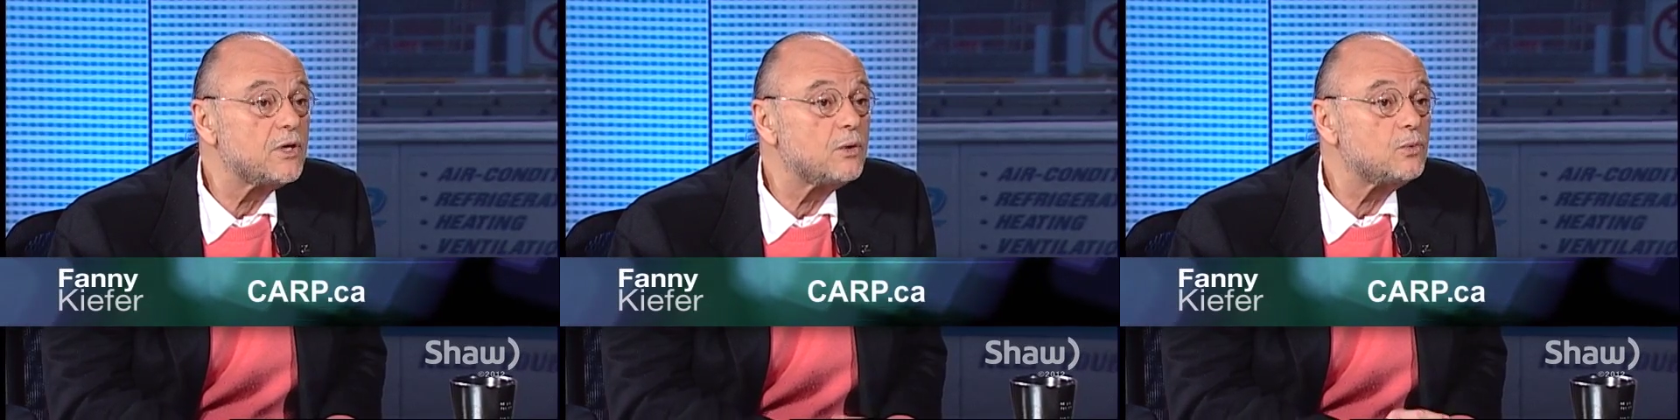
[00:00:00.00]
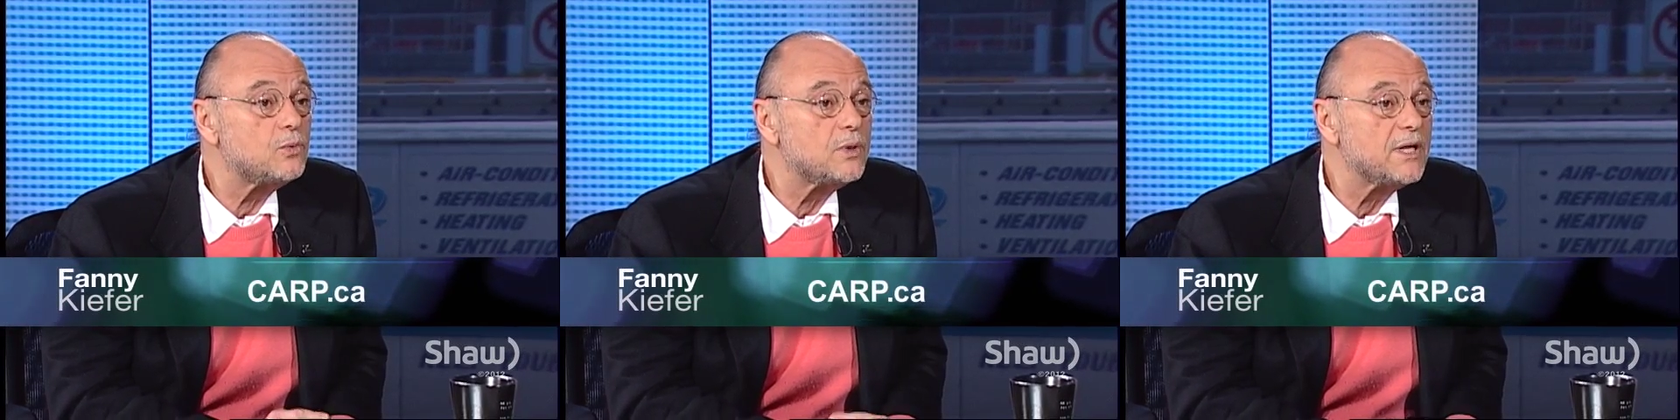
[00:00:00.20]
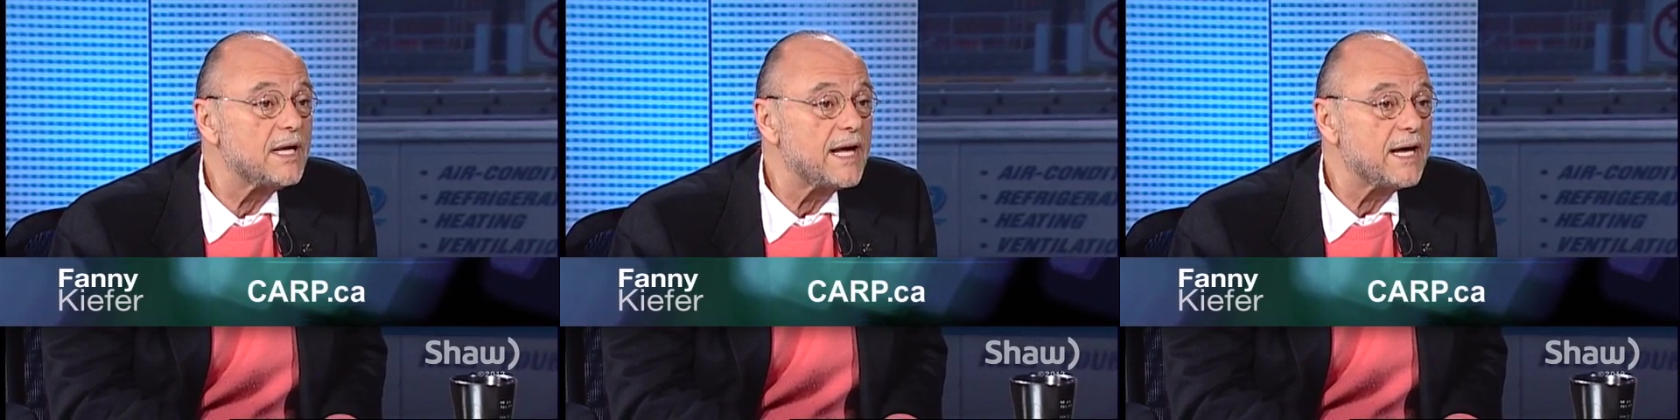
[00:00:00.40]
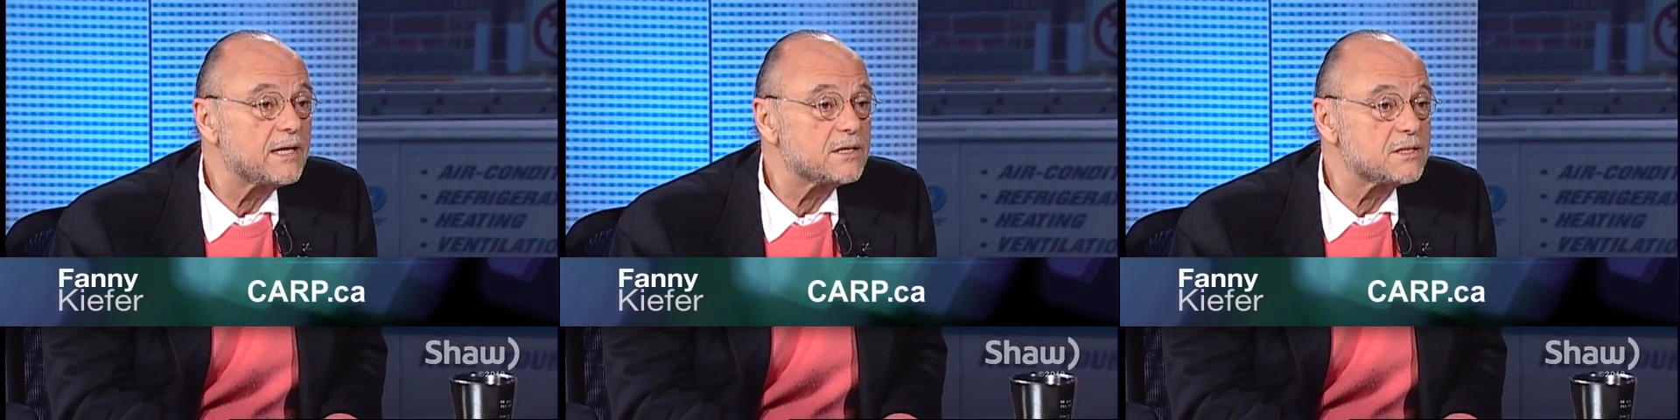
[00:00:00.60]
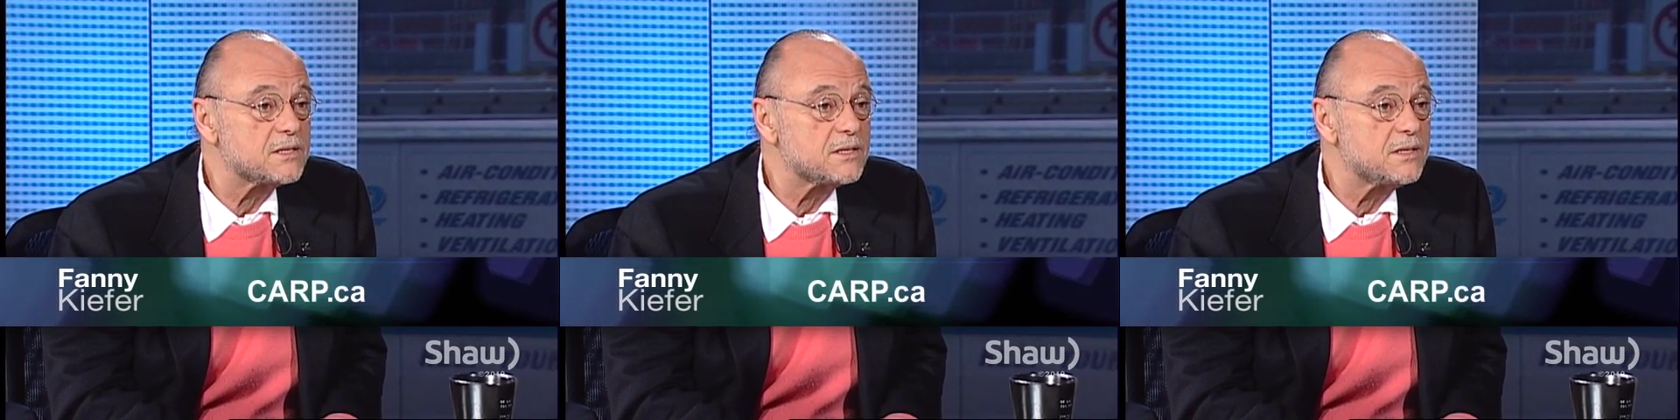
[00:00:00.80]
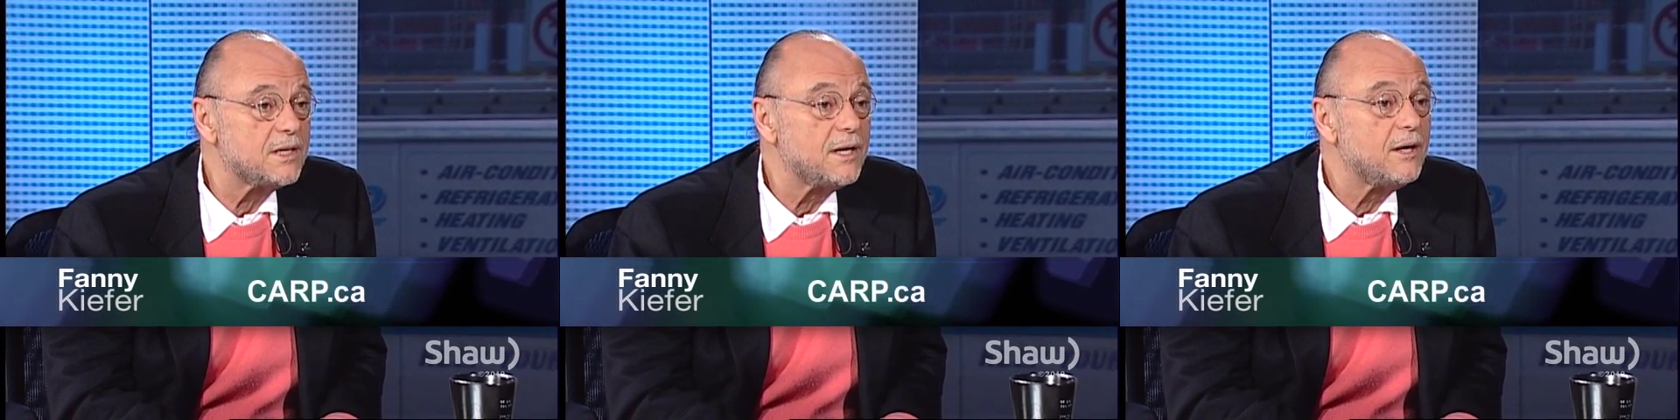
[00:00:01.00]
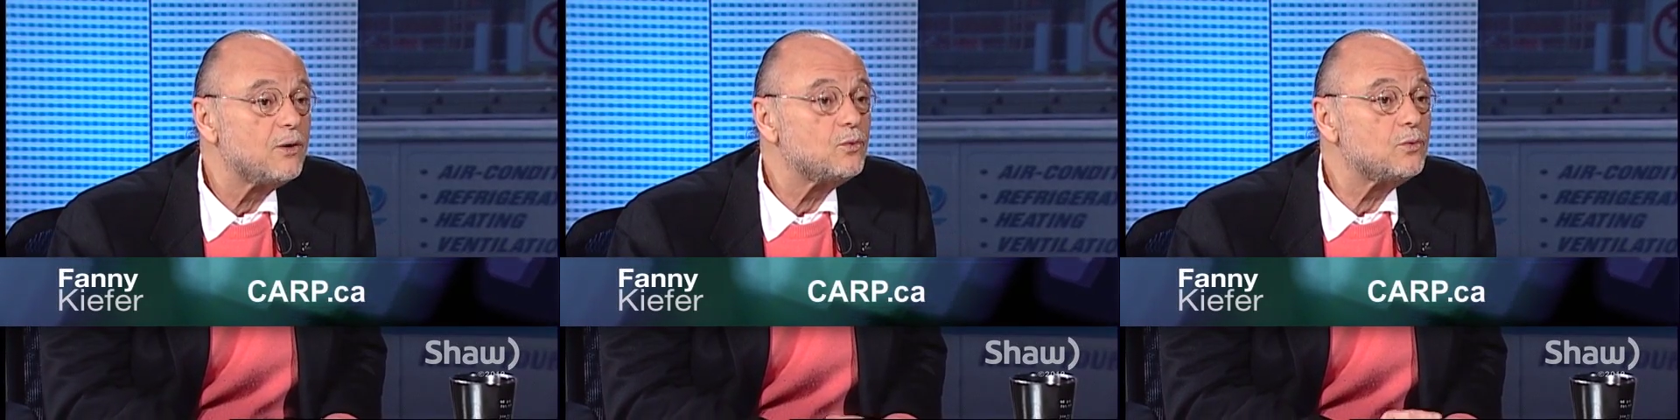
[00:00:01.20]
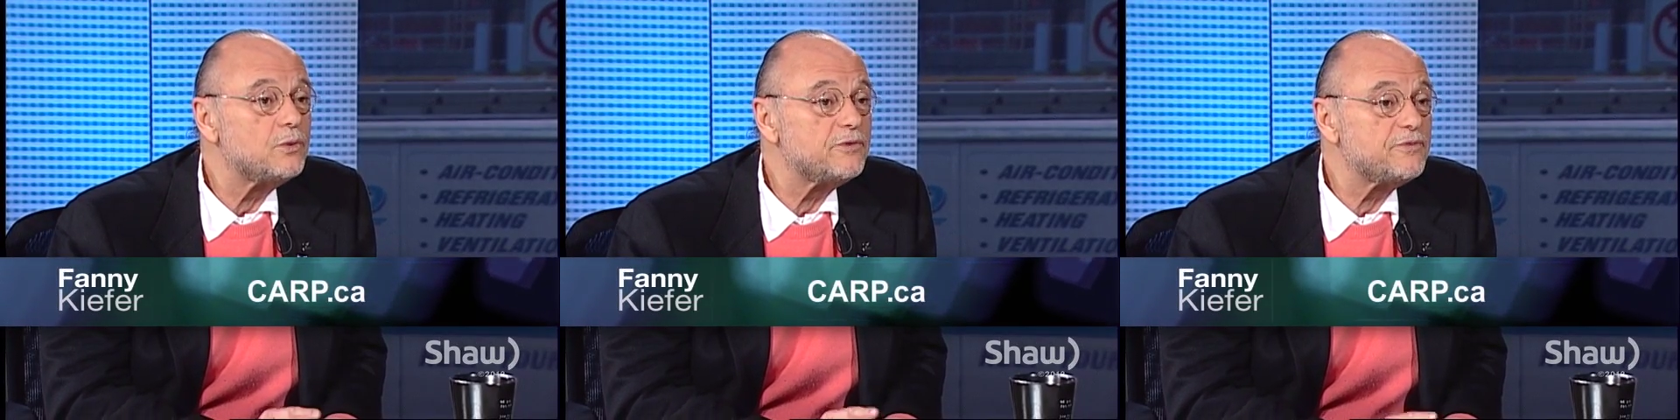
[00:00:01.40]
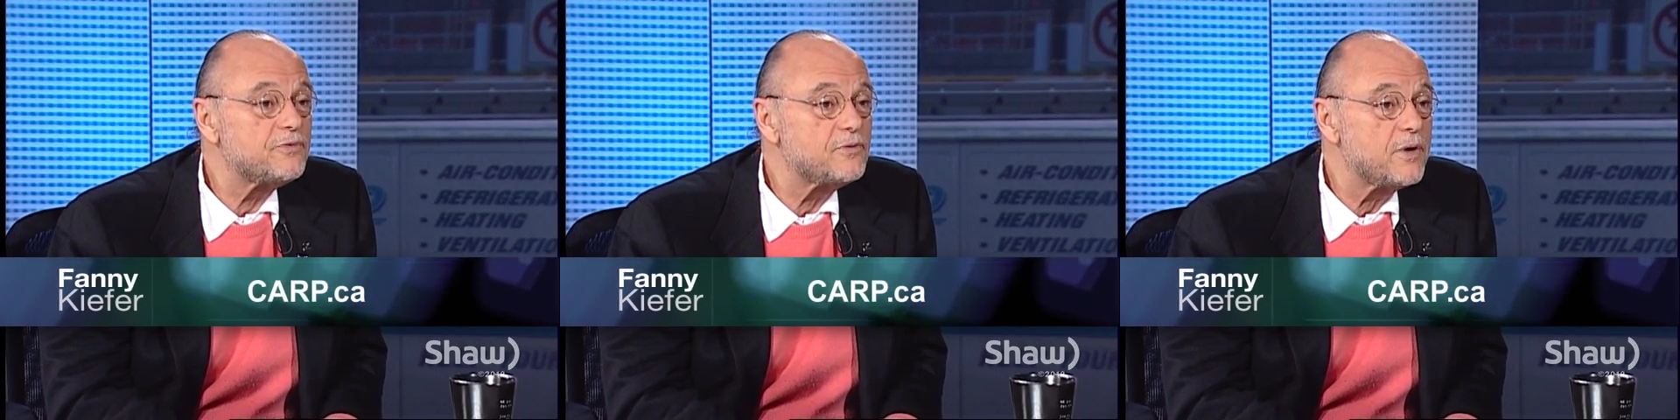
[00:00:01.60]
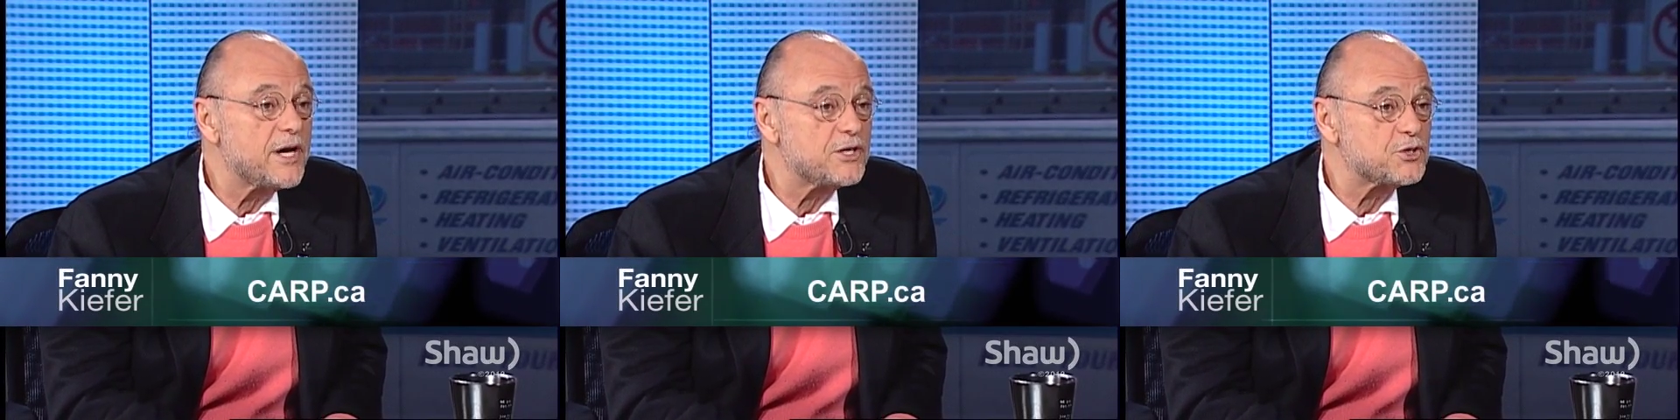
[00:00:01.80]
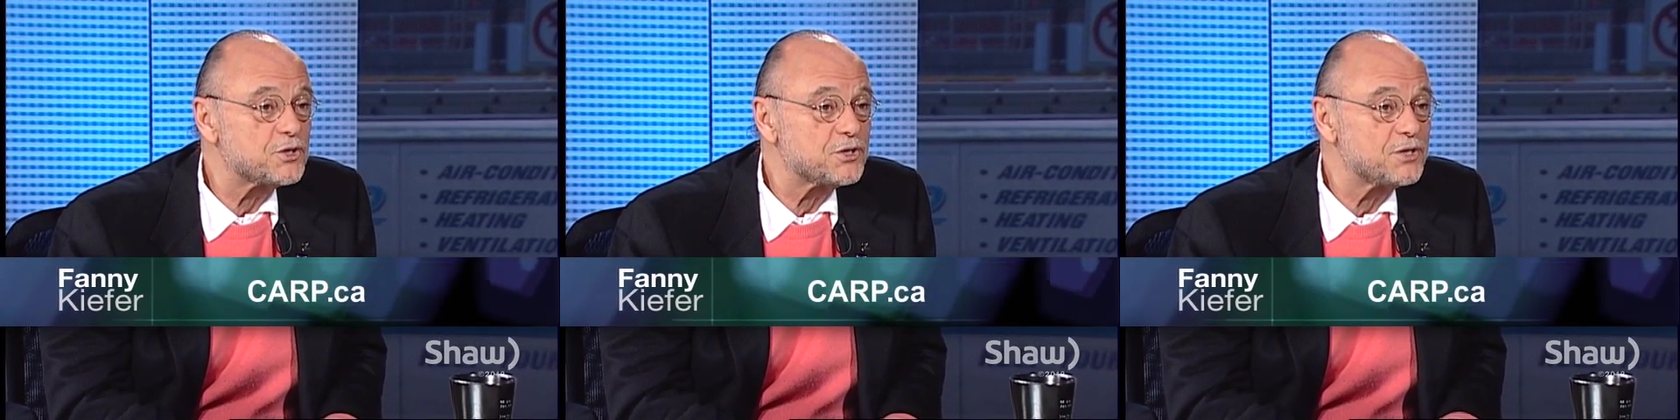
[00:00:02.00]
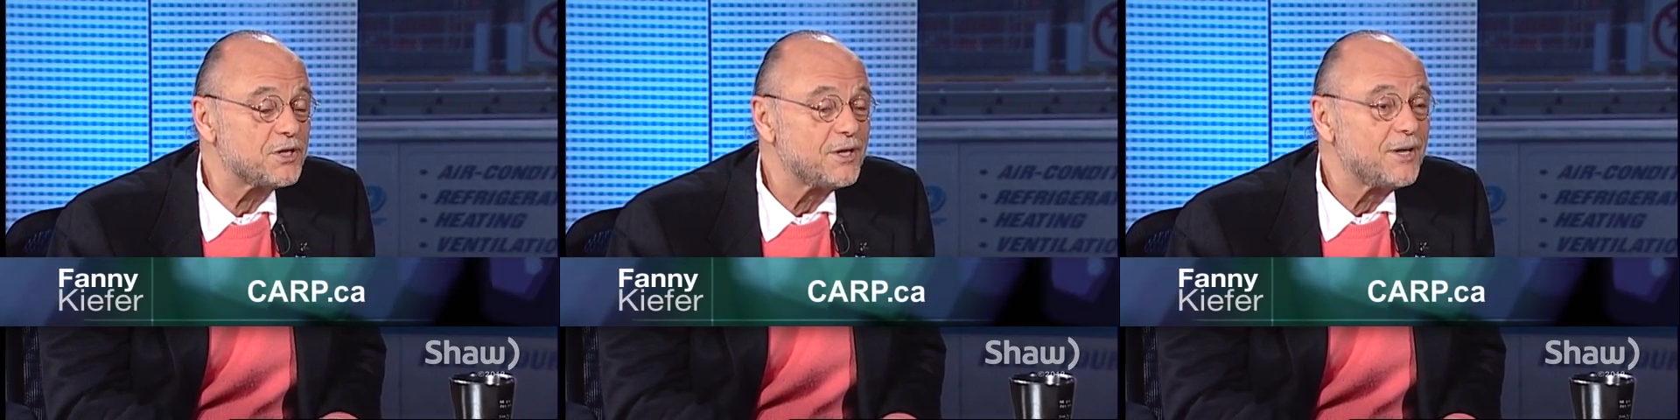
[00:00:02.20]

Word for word: Relaxed, Refreshed,